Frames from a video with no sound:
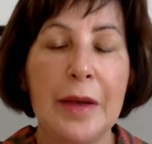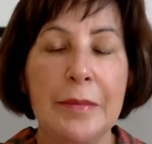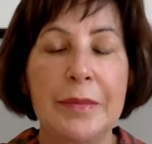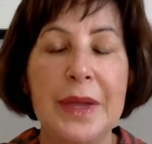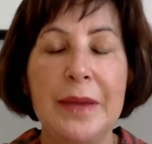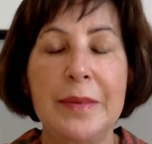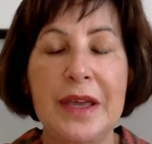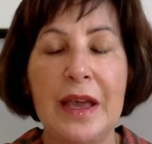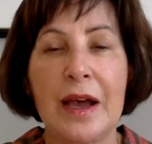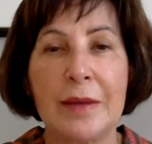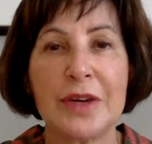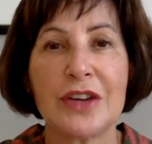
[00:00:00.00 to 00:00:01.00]
Maybe
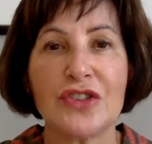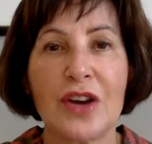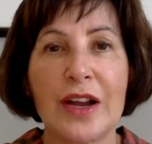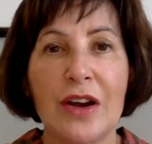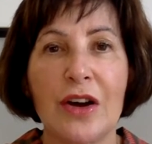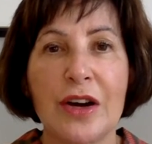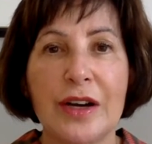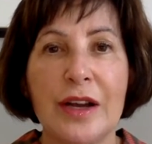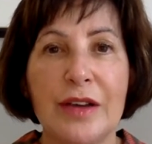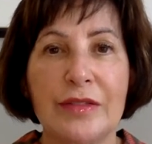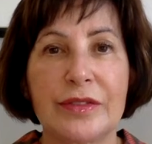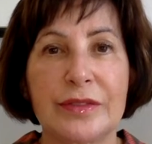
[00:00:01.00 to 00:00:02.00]
I'm not trying hard enough.